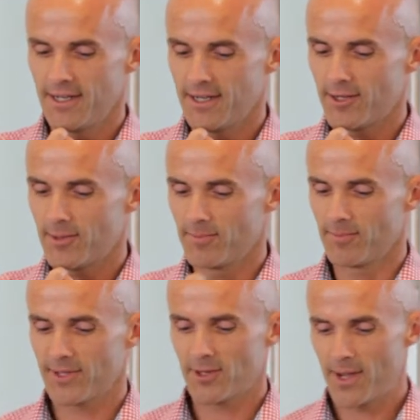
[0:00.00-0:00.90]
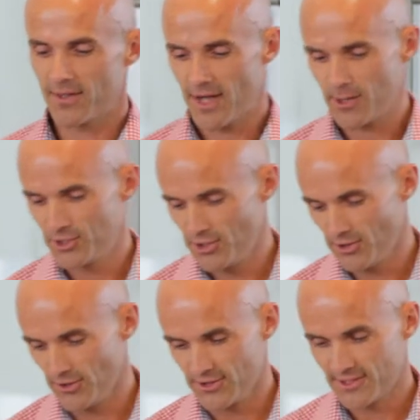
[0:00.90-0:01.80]
Um, think about the language you
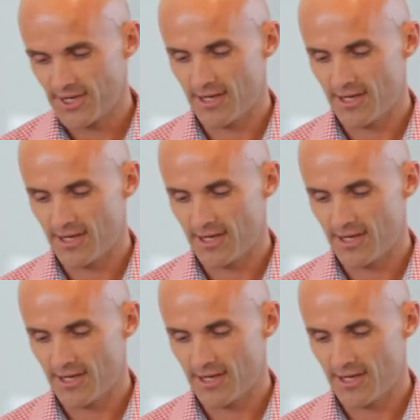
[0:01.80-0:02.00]
use.